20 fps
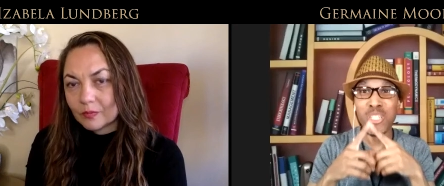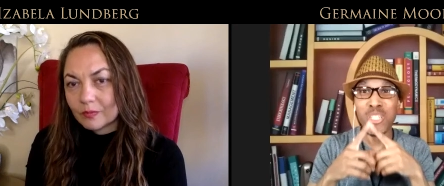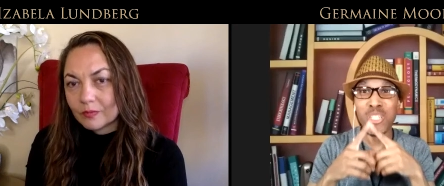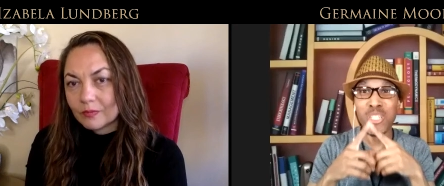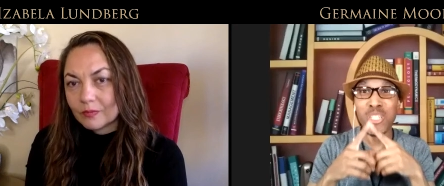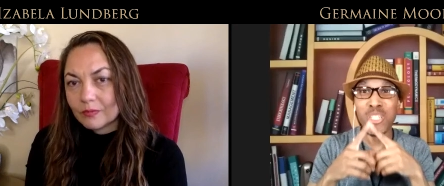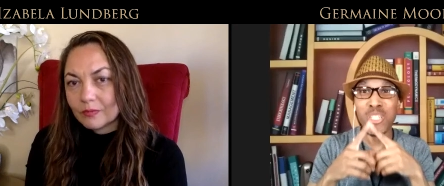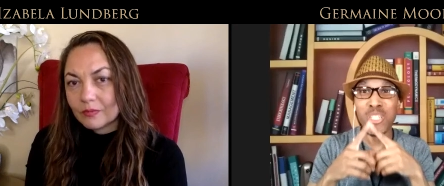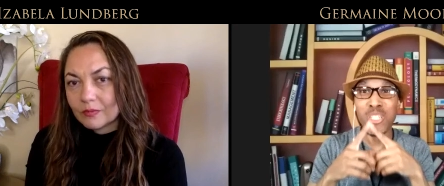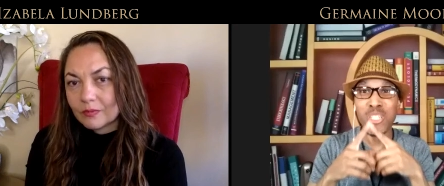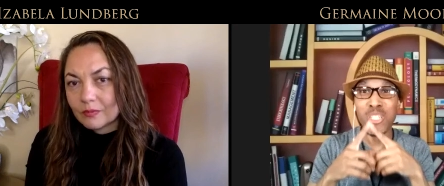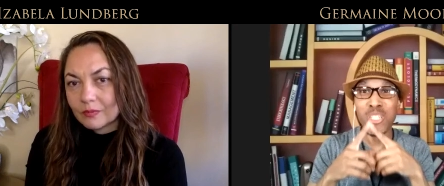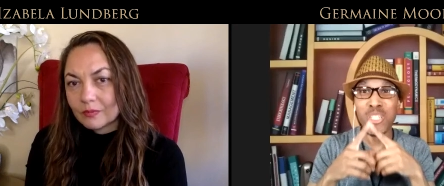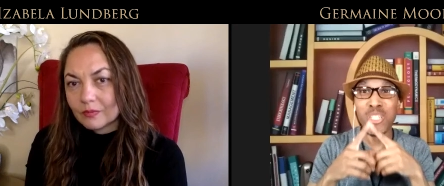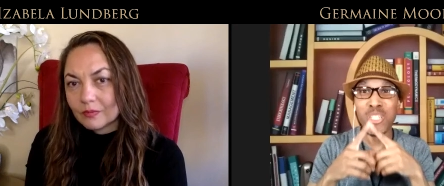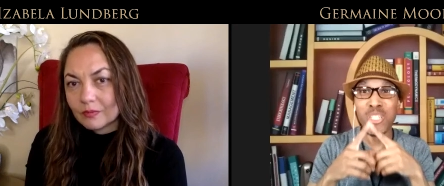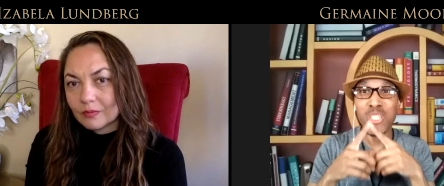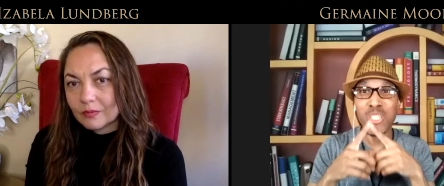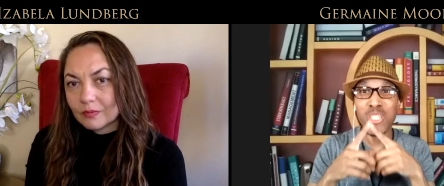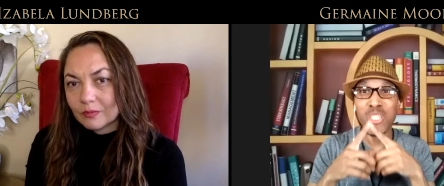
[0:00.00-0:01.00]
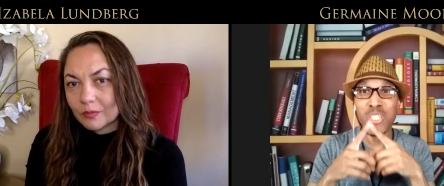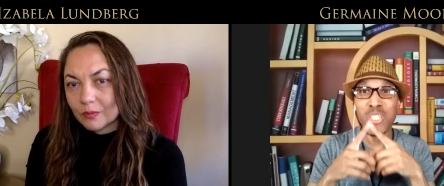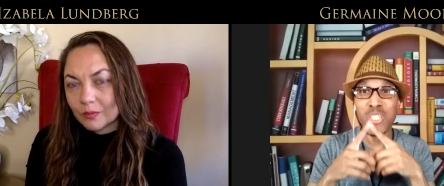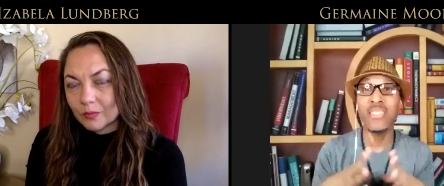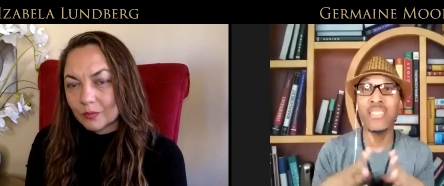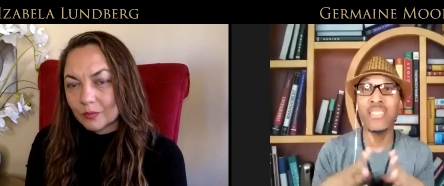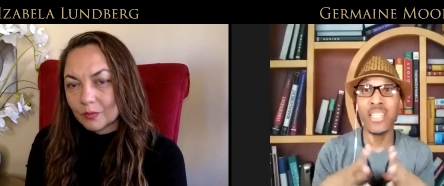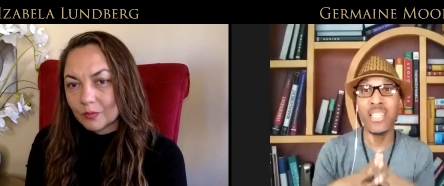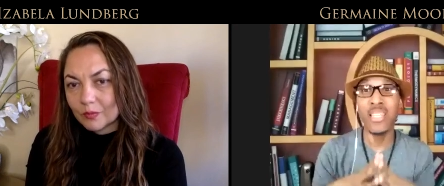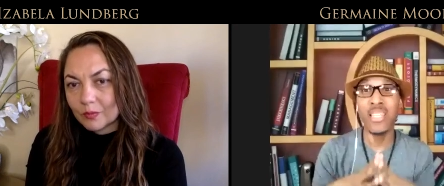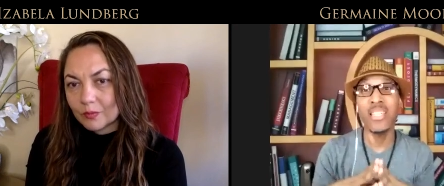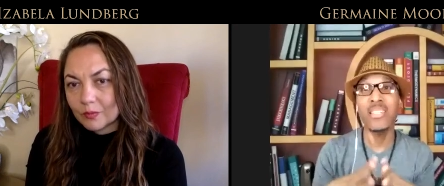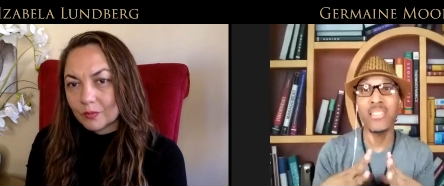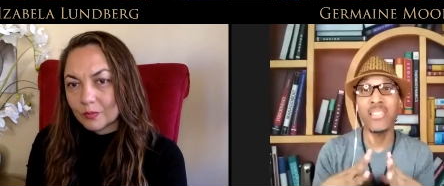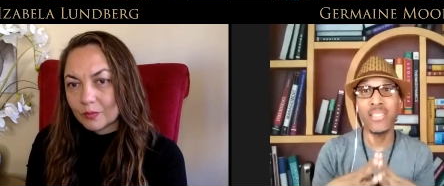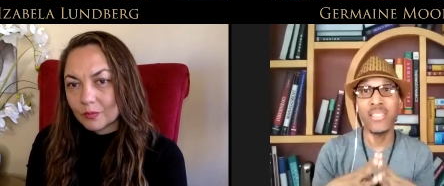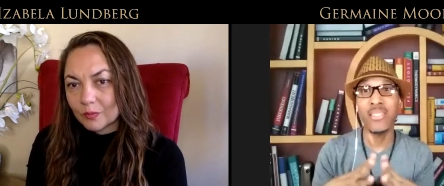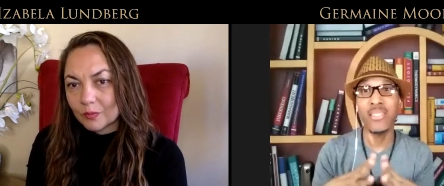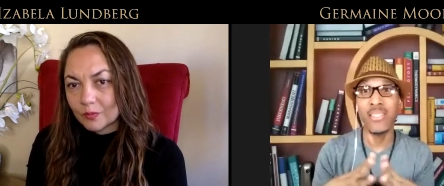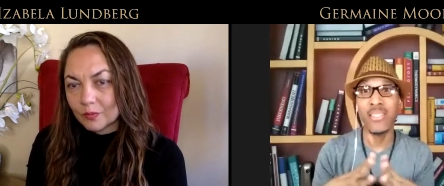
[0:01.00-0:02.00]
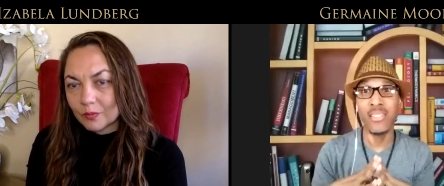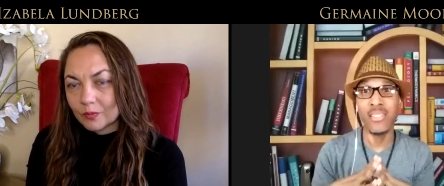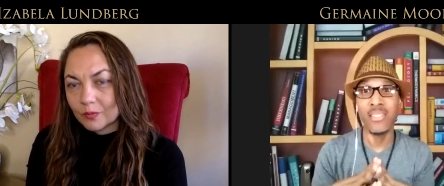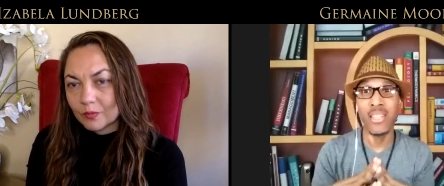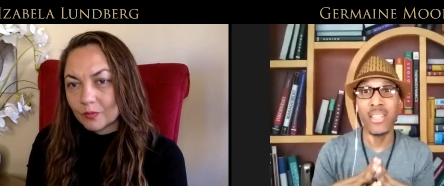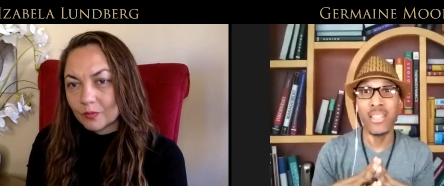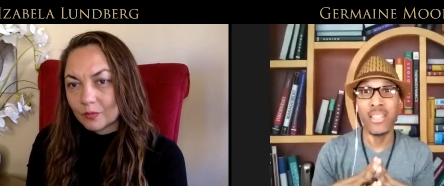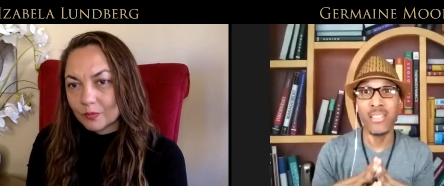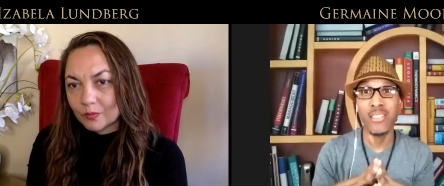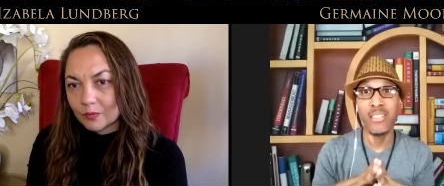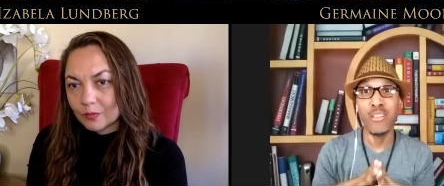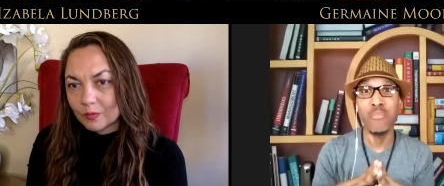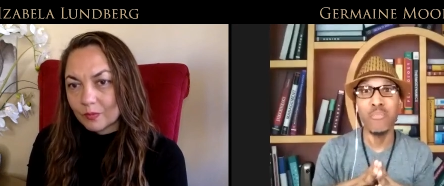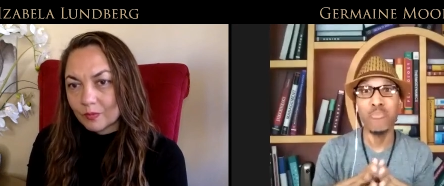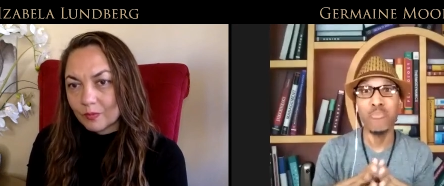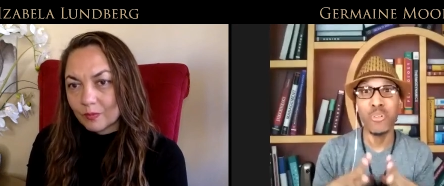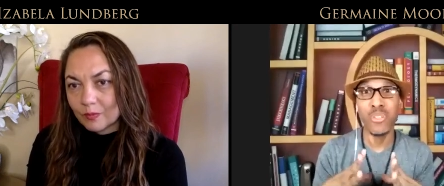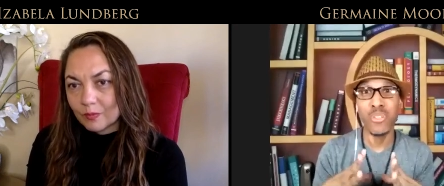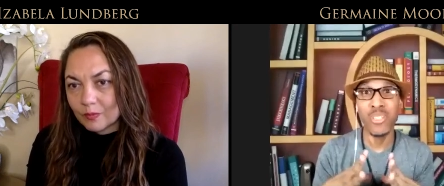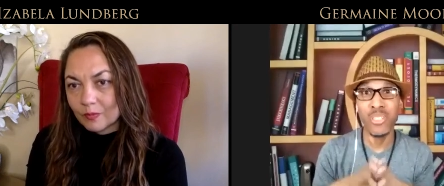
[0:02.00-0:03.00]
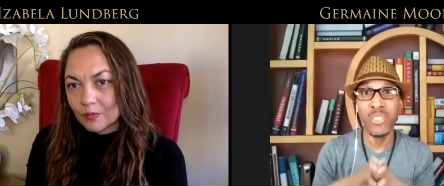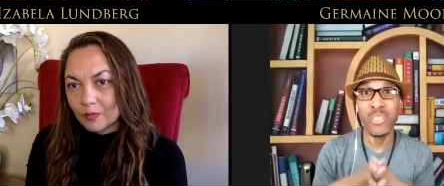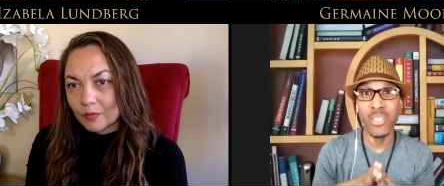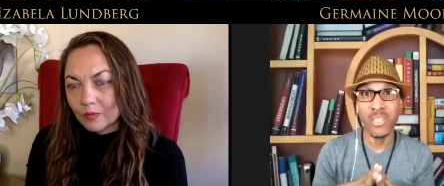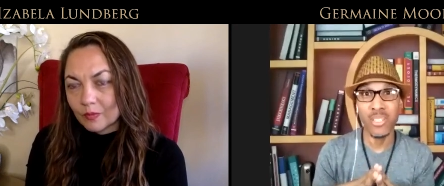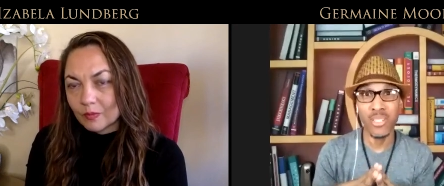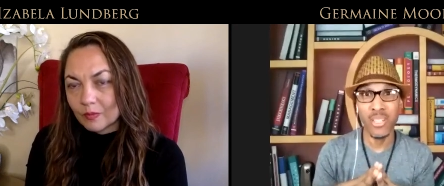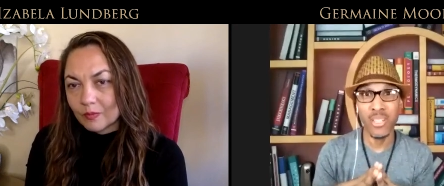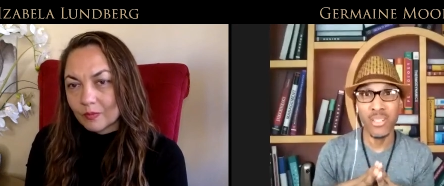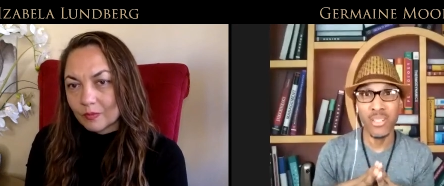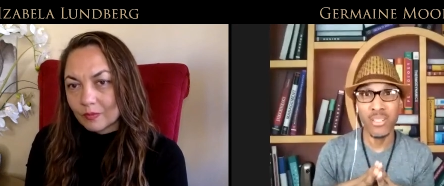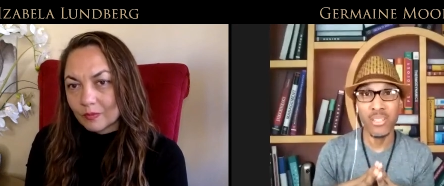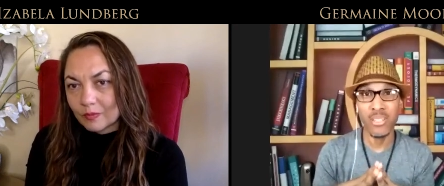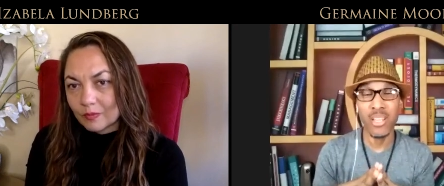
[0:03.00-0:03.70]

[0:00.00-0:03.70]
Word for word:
Speaker 1: my opinion, that's the key to success persistence.